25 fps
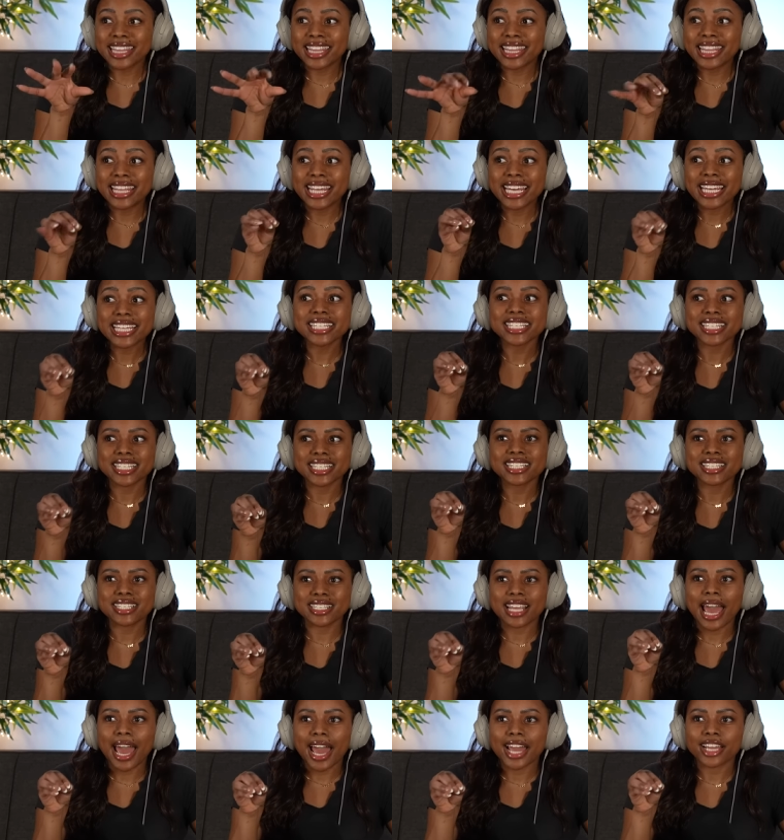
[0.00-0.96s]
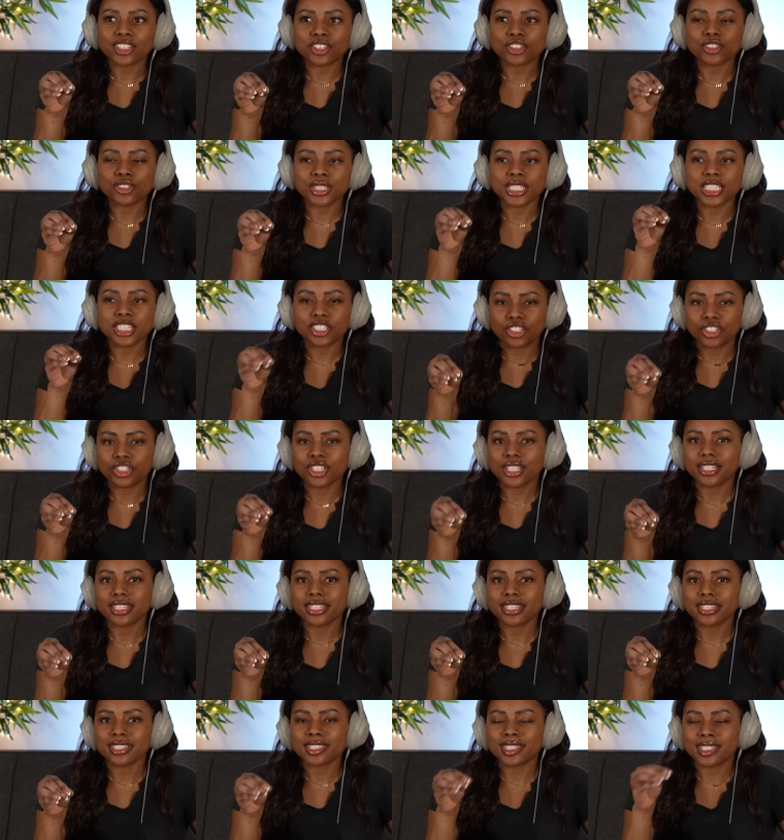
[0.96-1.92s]
This is actually
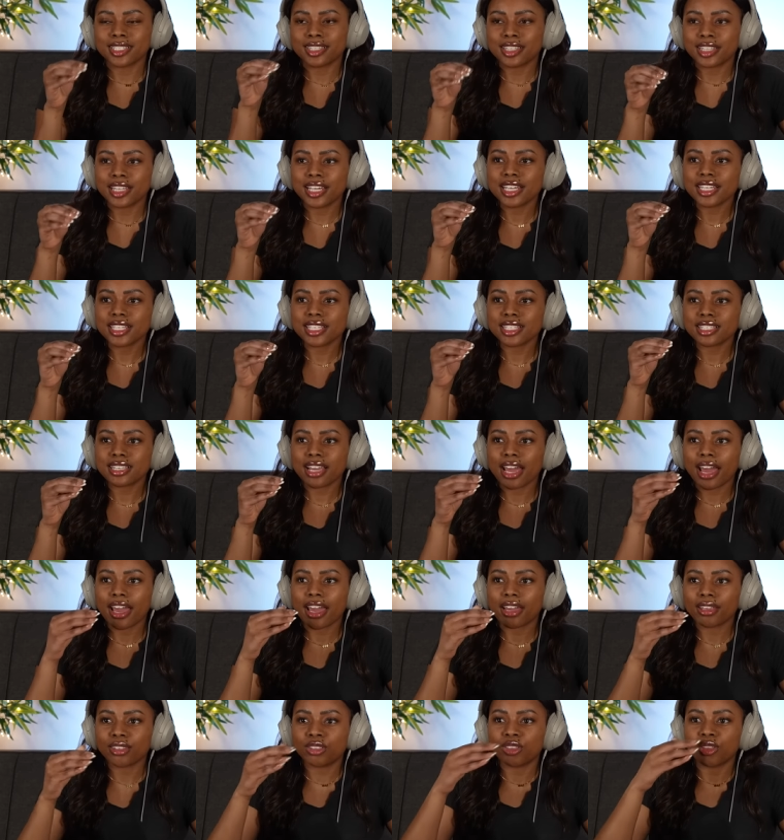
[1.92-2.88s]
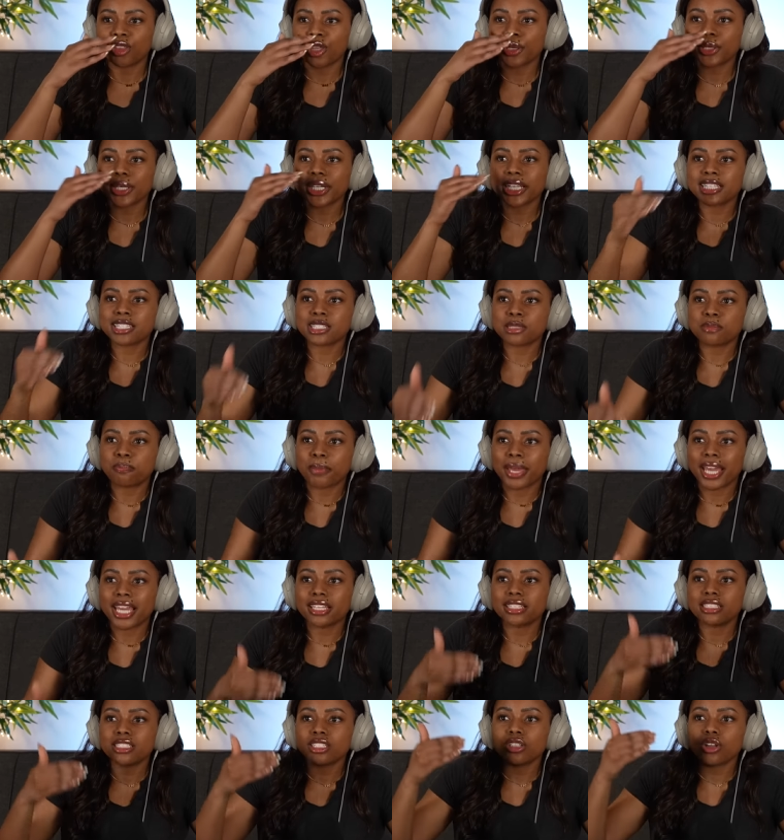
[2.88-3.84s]
genius. This, they're
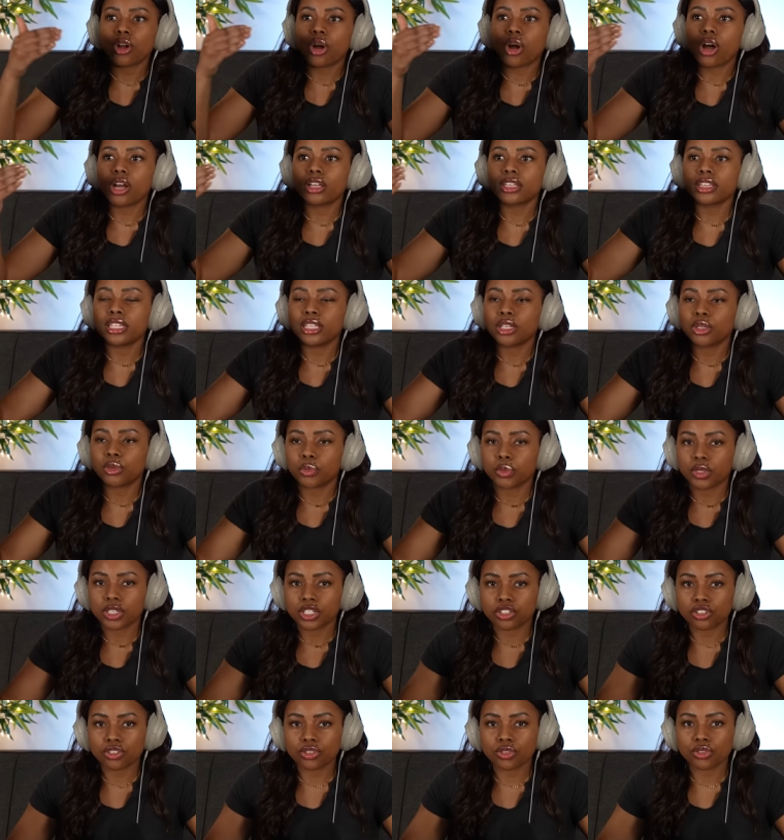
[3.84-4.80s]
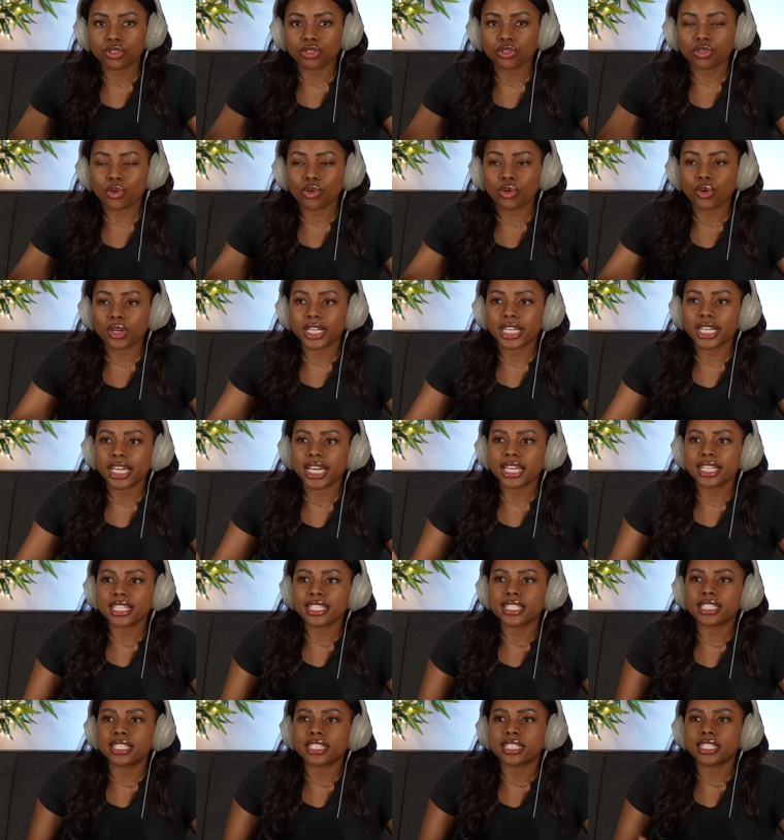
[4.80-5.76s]
expanding on the original story
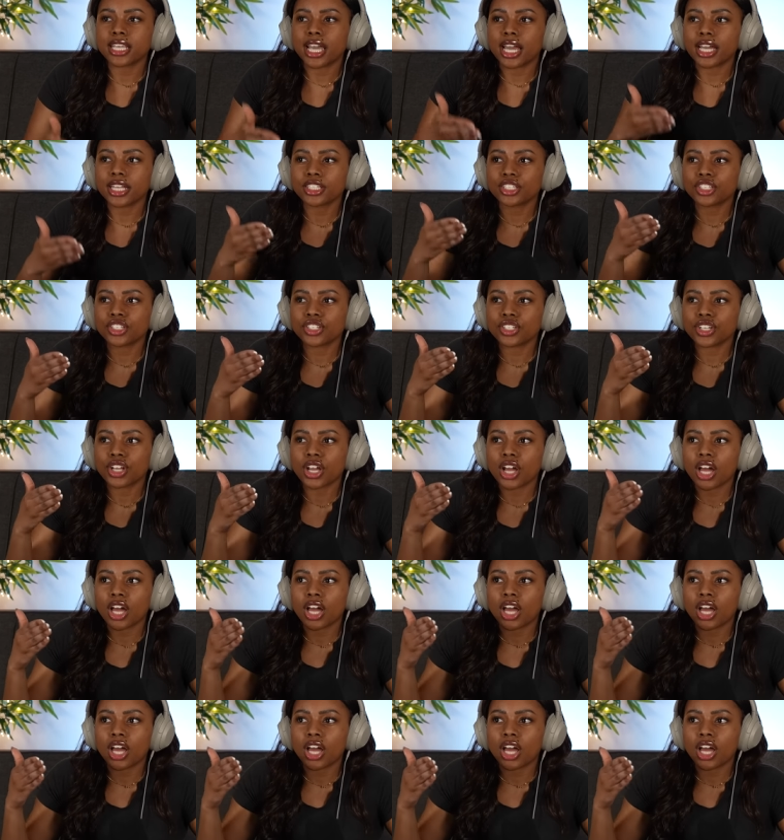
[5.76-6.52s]
in such